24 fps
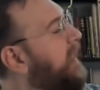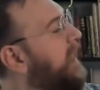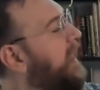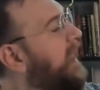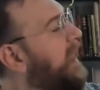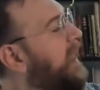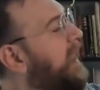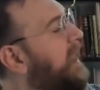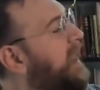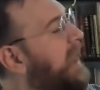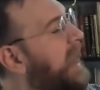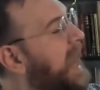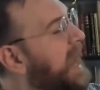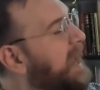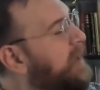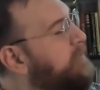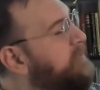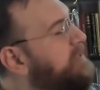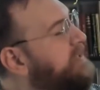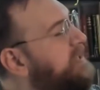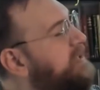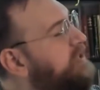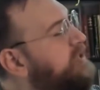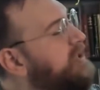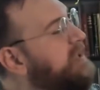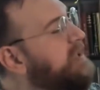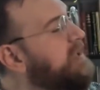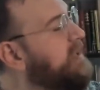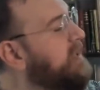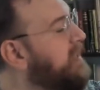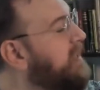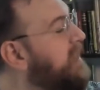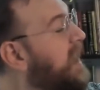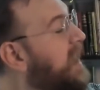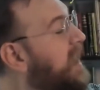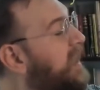Acquisition,
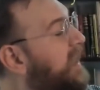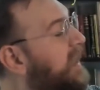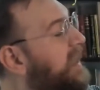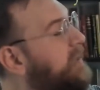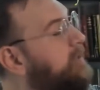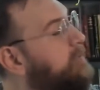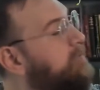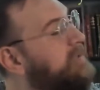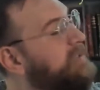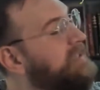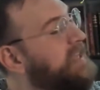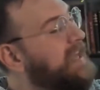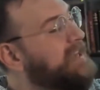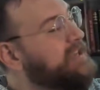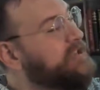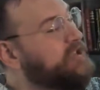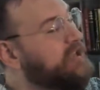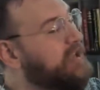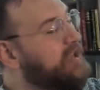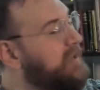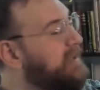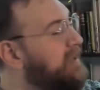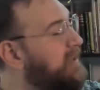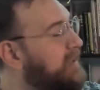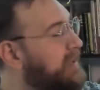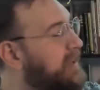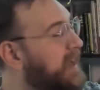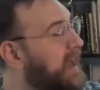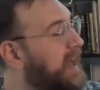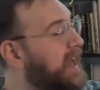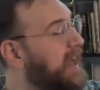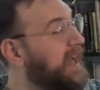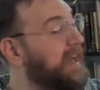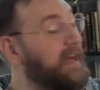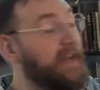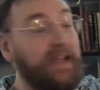9. Retention,
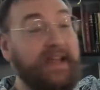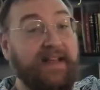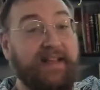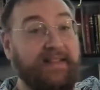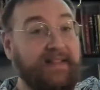9.